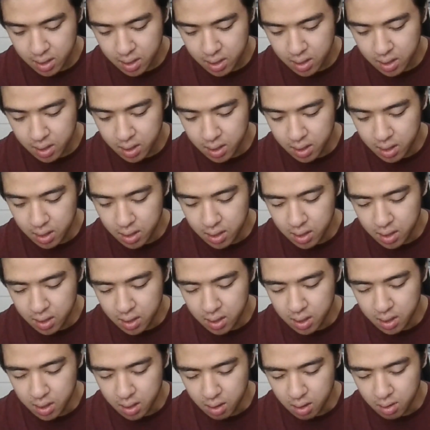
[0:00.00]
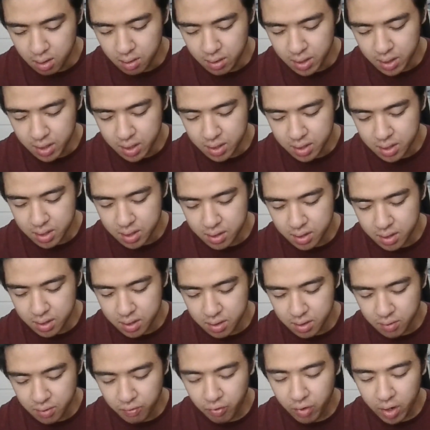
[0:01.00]
you know, it's
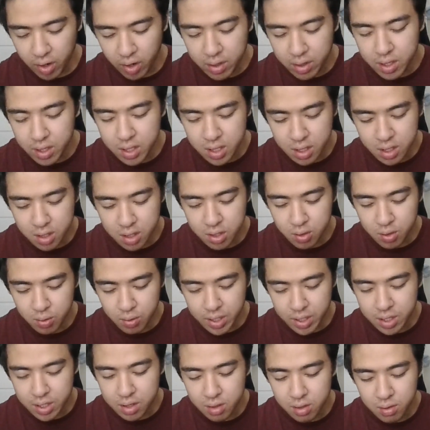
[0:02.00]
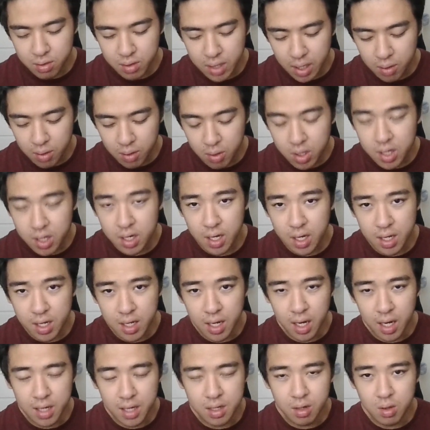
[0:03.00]
very situational, that one.
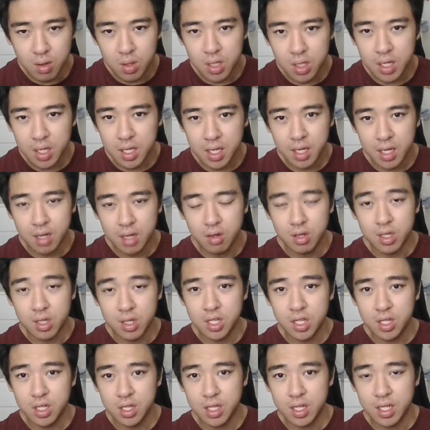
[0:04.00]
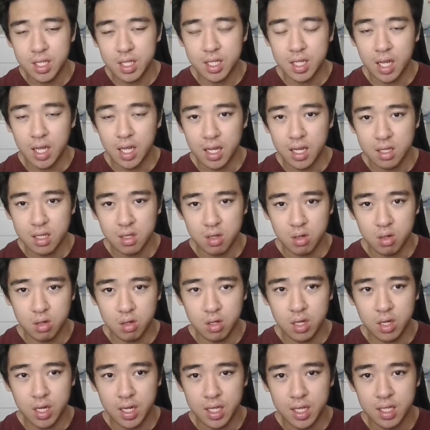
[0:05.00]
I don't think the condition is as
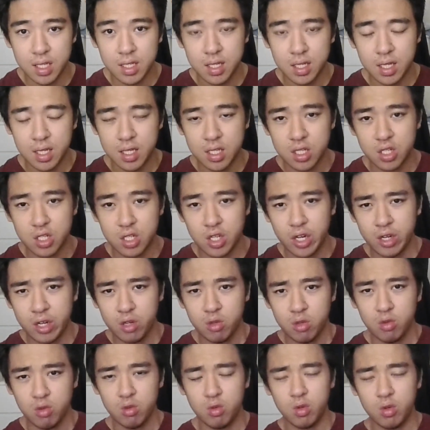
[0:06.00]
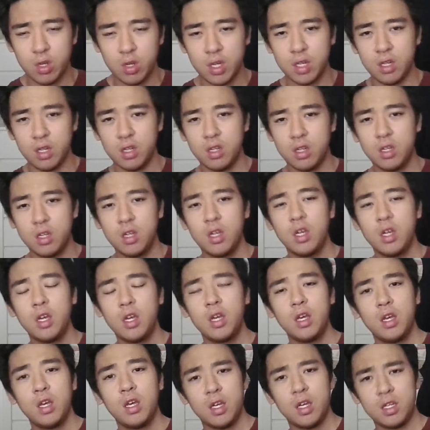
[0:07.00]
good as SSJ2 and
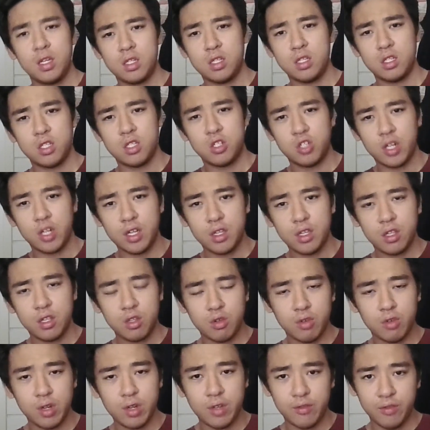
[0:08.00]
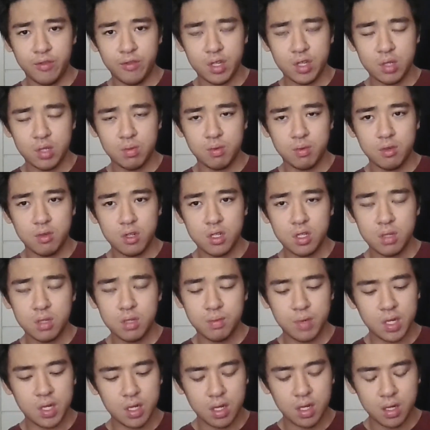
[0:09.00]
SSJ3 Fizz boys,
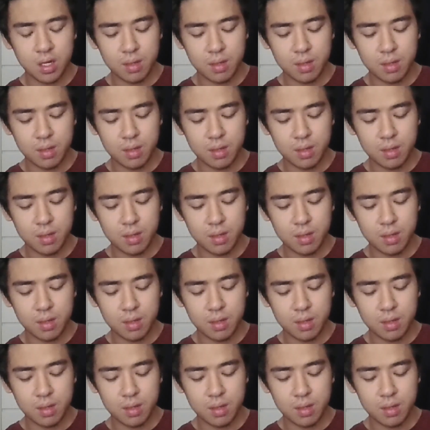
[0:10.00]
but